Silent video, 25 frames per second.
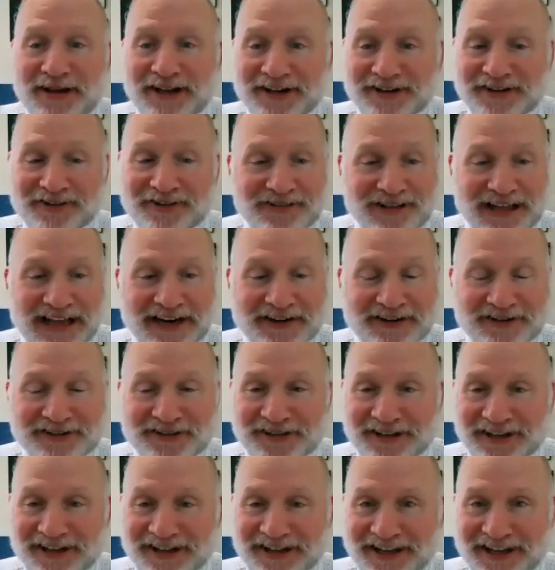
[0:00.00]
And that
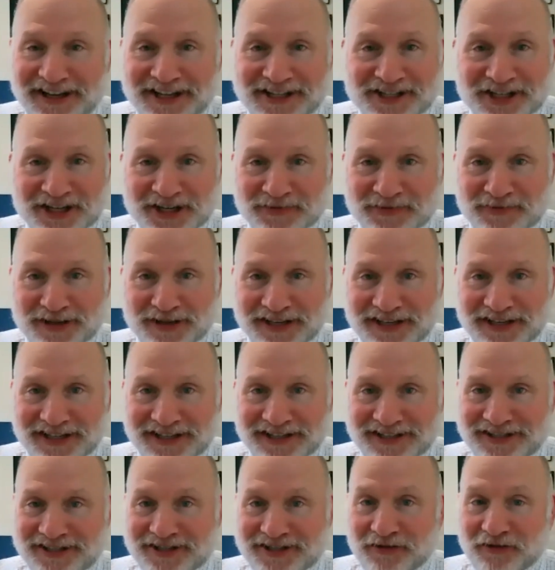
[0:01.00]
is going to
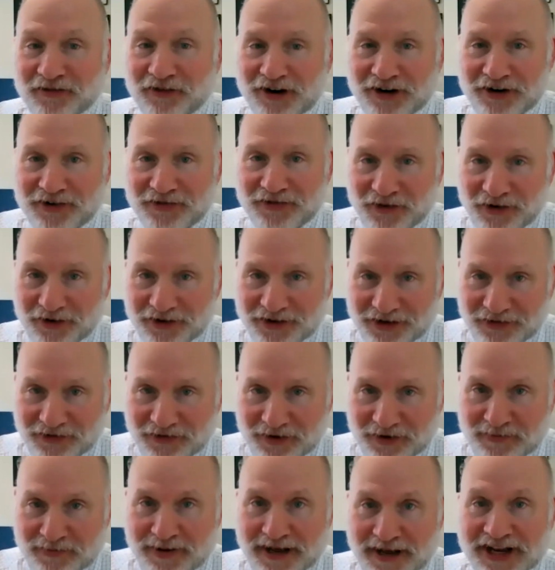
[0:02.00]
be different for
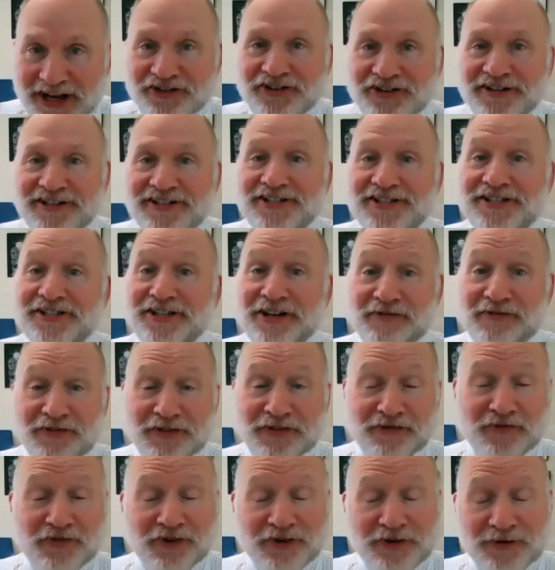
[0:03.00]
different patients,
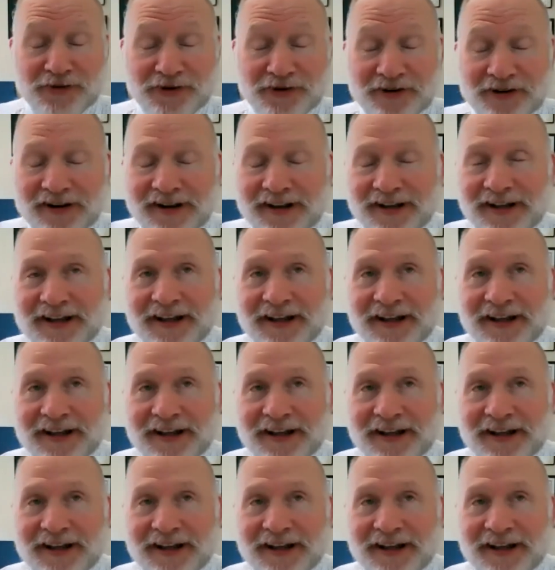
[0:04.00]
different for